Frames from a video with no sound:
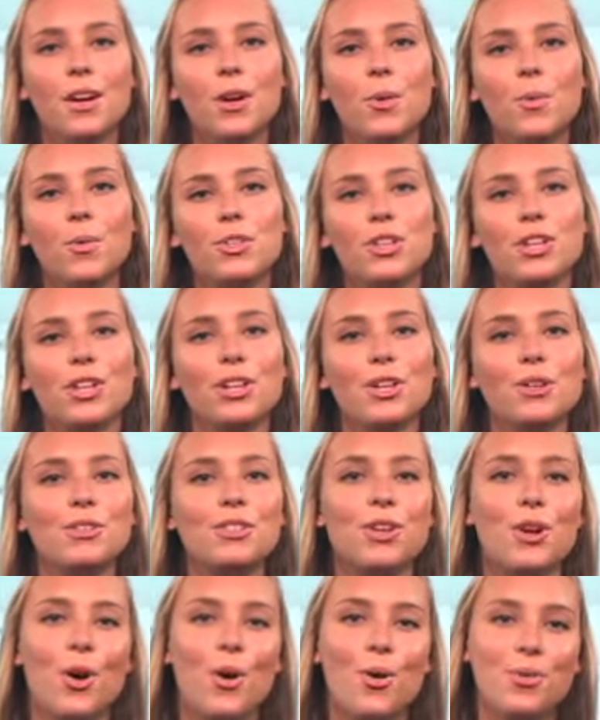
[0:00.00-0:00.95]
which includes
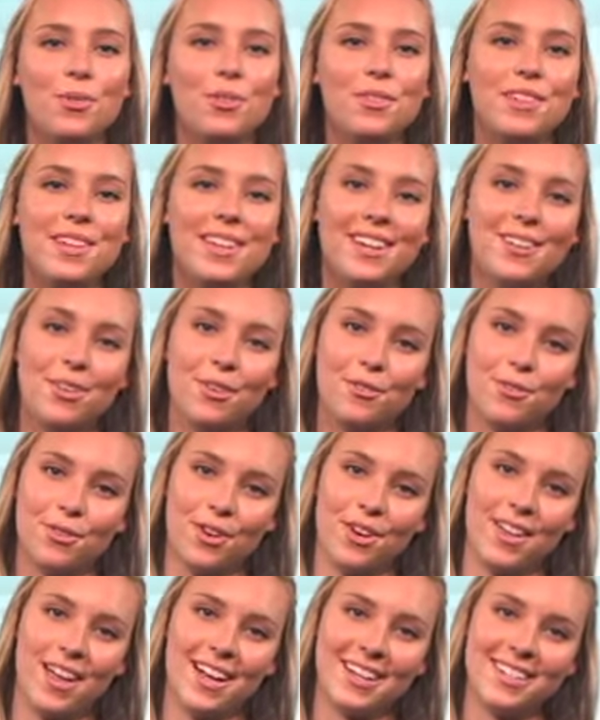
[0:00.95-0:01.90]
their own unique
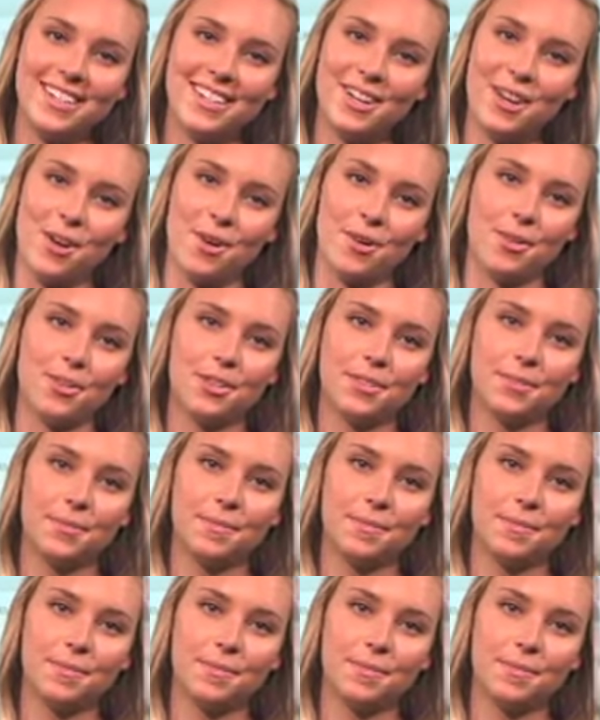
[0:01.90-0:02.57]
referral ID code.